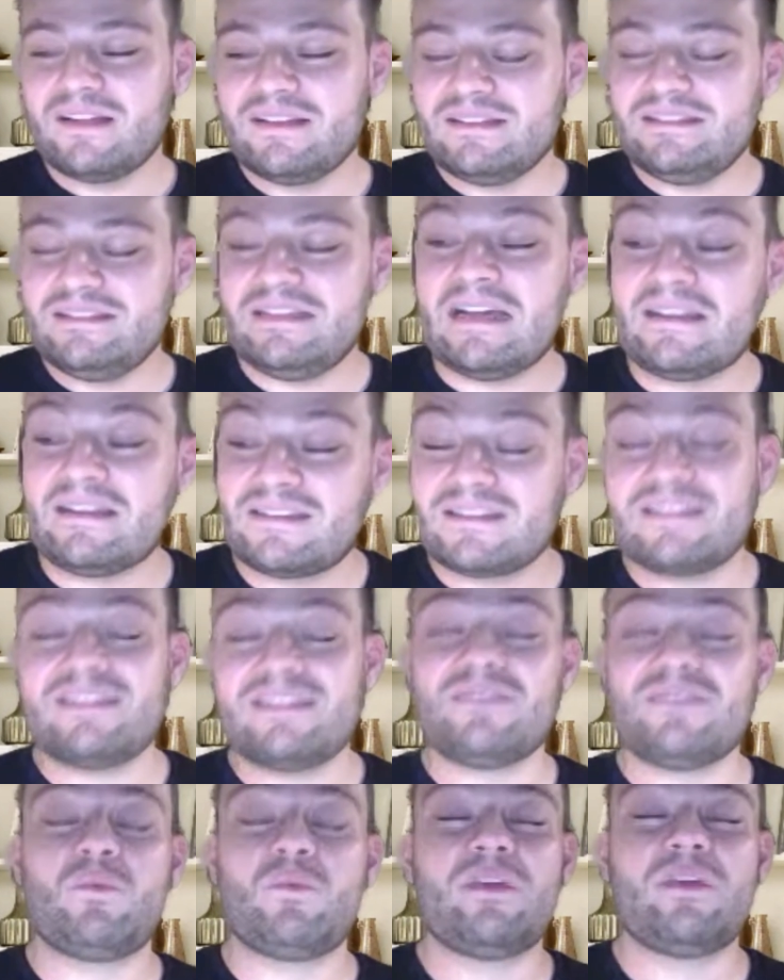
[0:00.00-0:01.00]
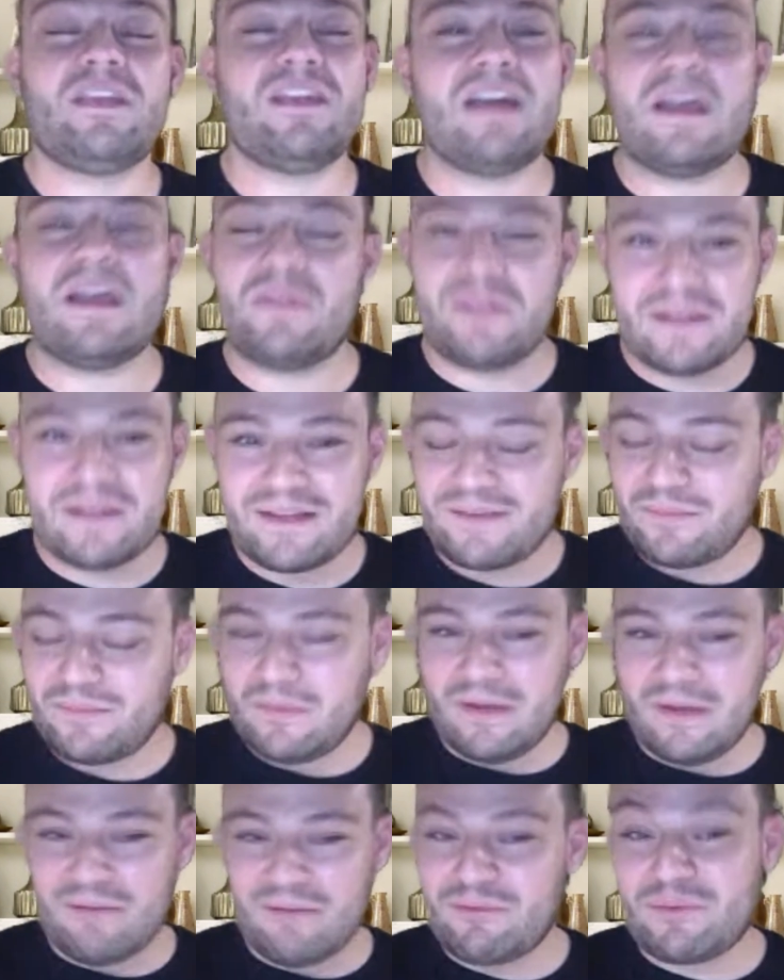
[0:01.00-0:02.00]
yes, I think
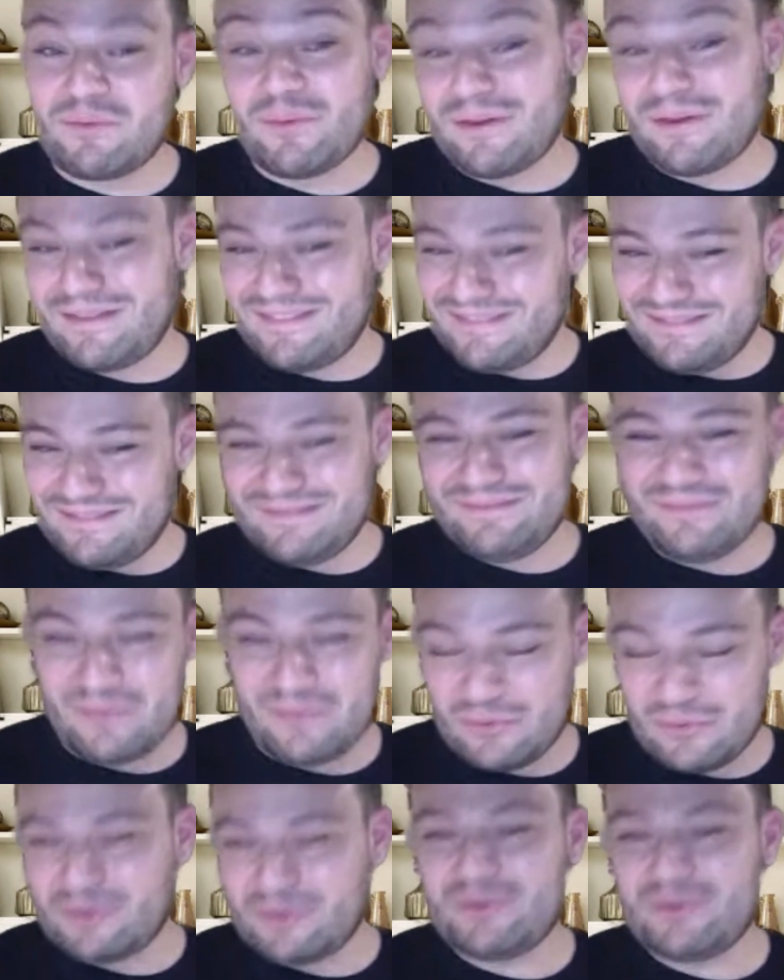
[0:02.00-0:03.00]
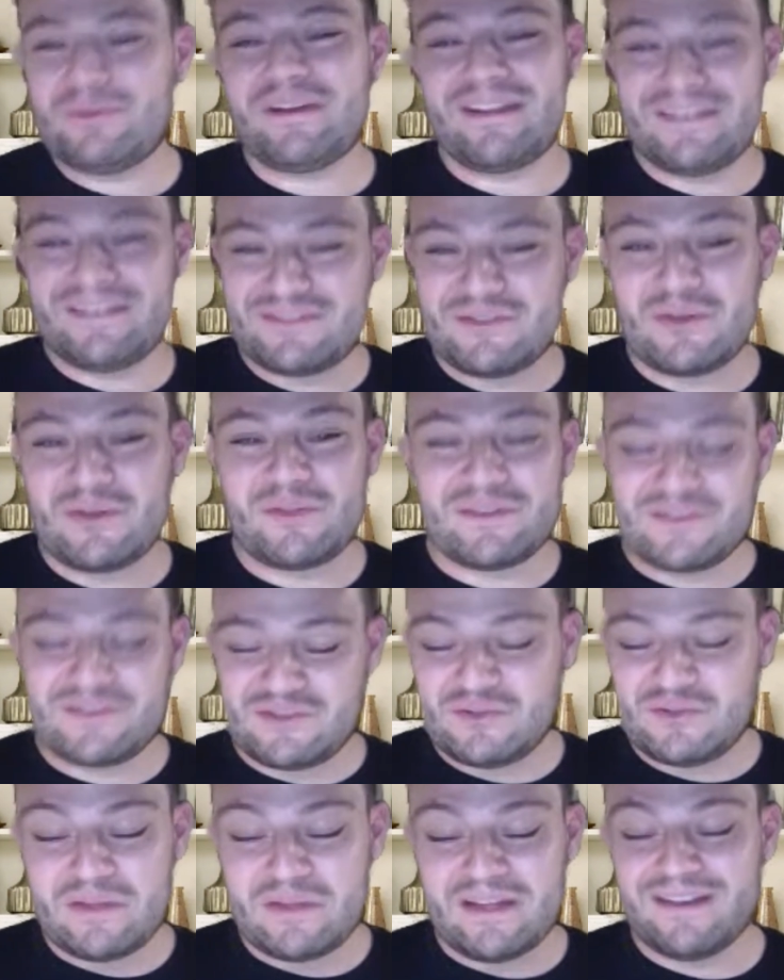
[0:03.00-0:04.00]
everyone, or you guys know this
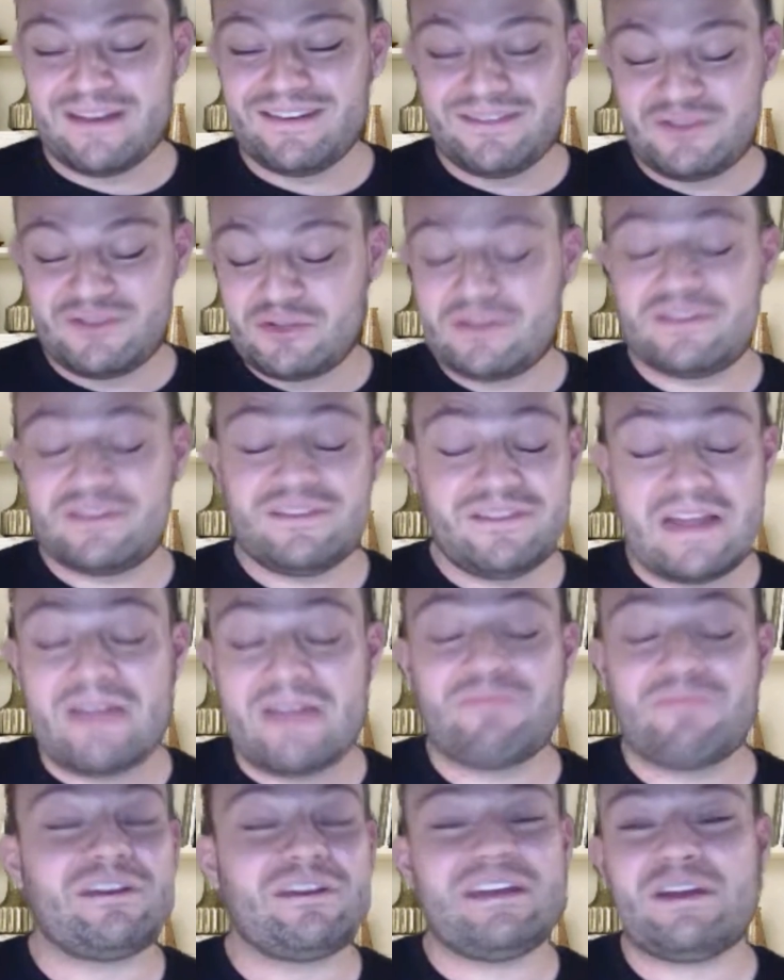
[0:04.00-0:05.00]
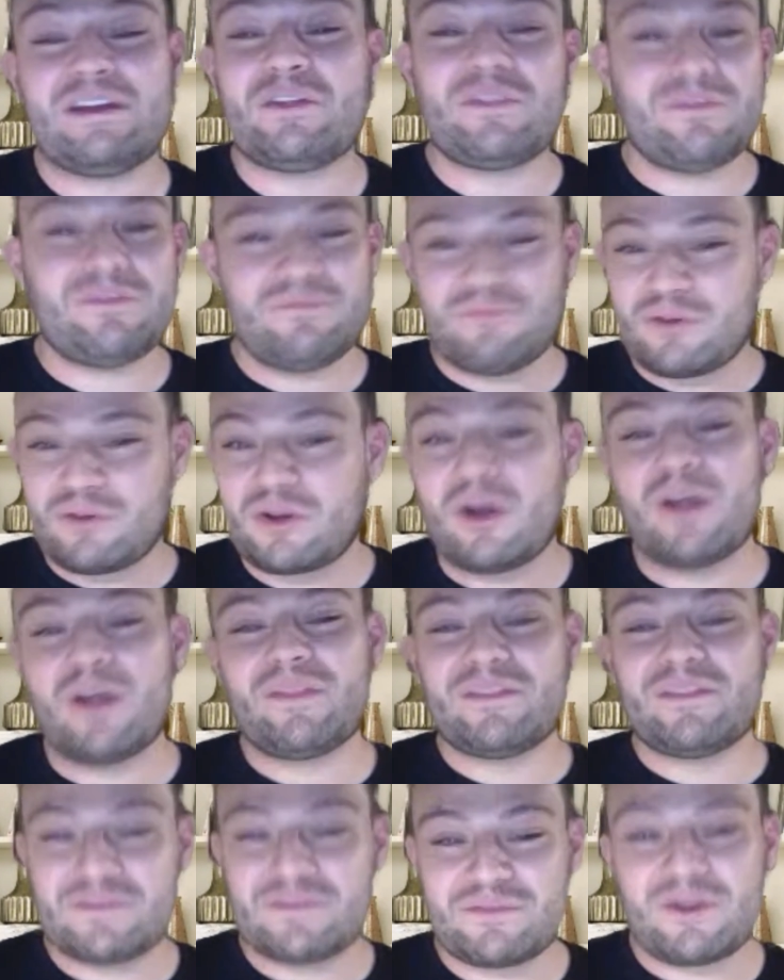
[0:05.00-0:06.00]
too, that just every year,
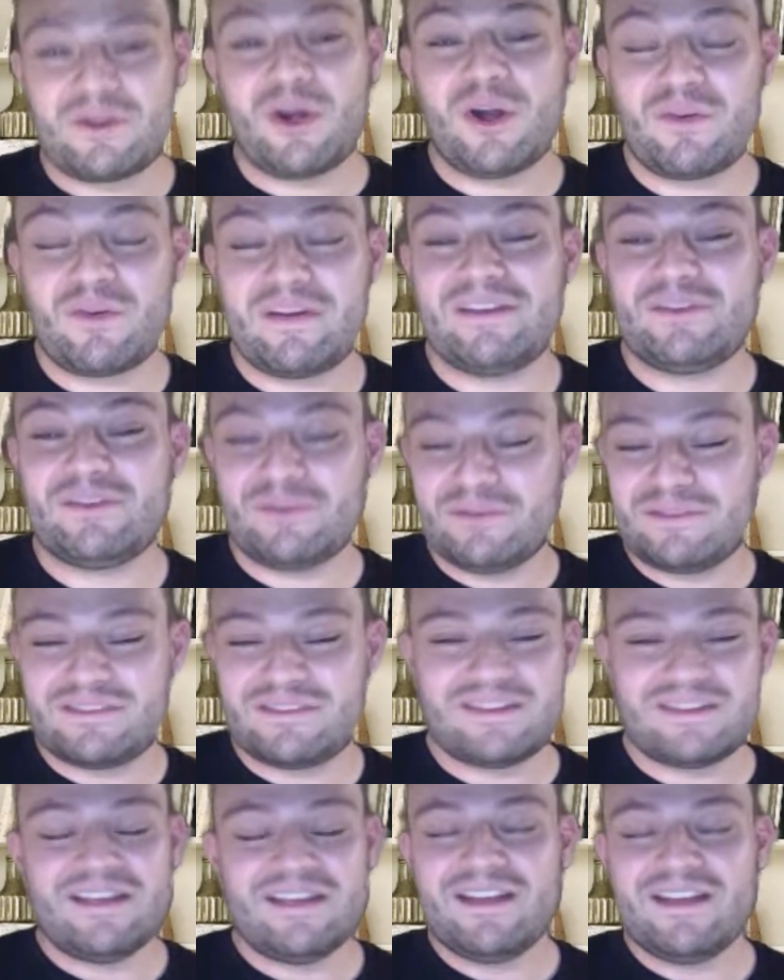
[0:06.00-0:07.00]
regardless of car rentals,